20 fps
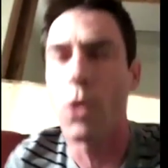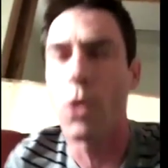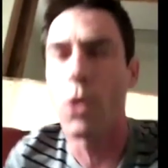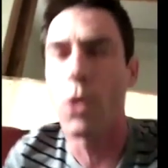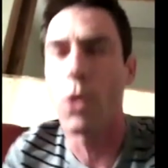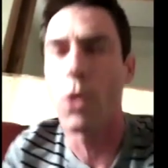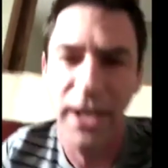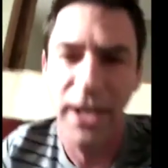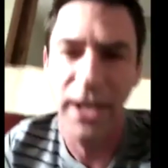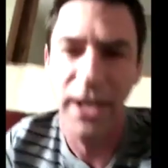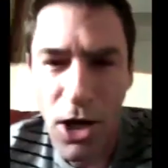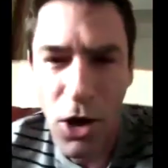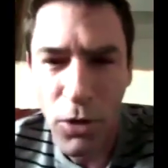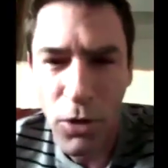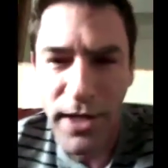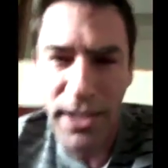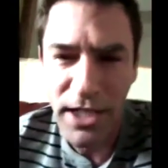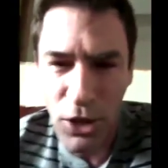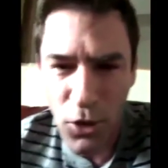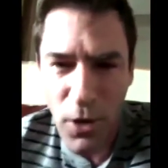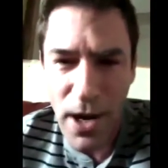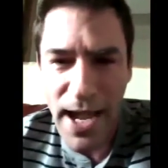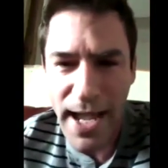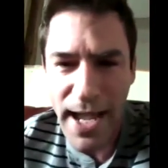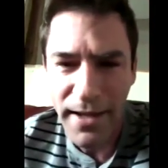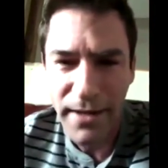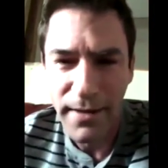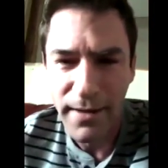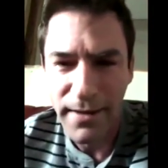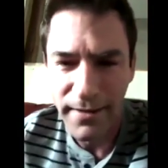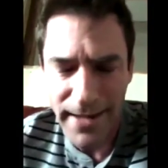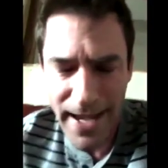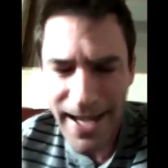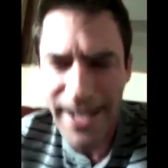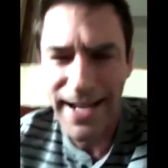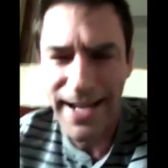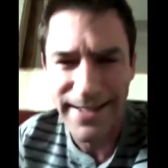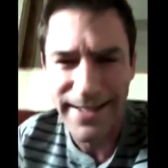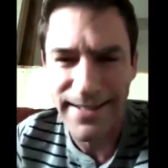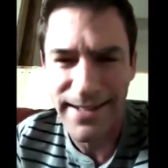video that you had, that
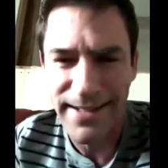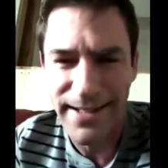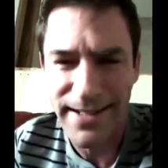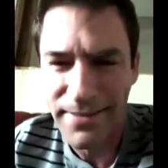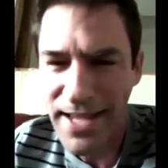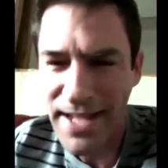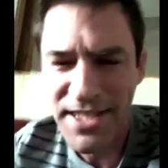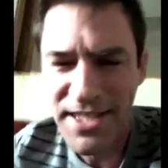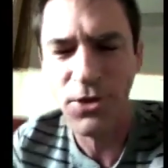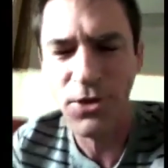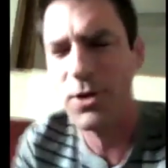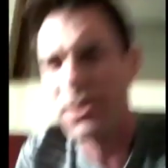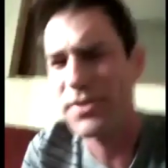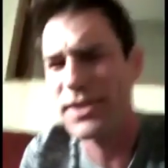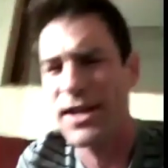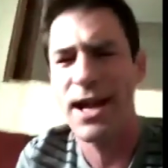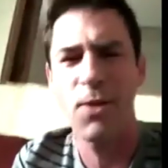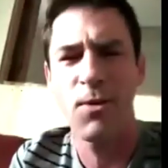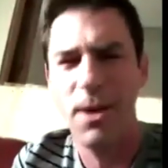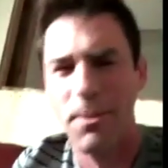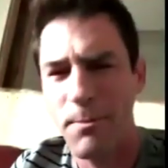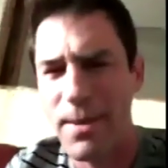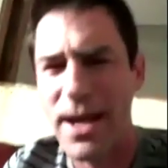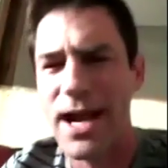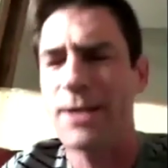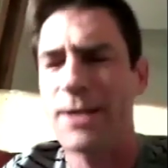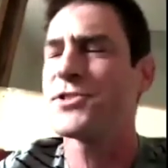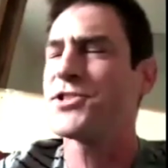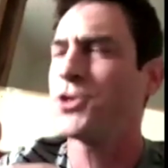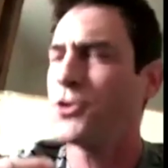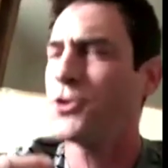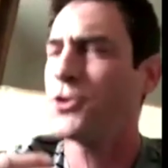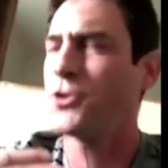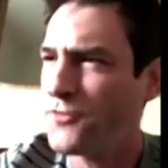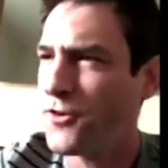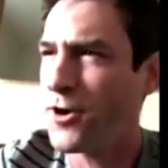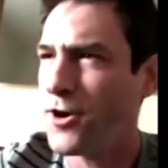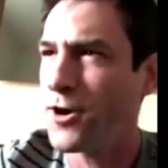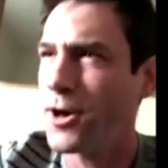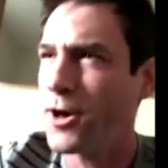idea. That's the only thing I went back so
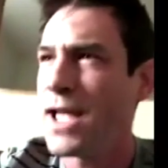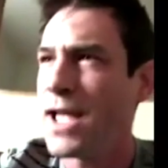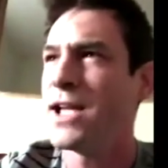far.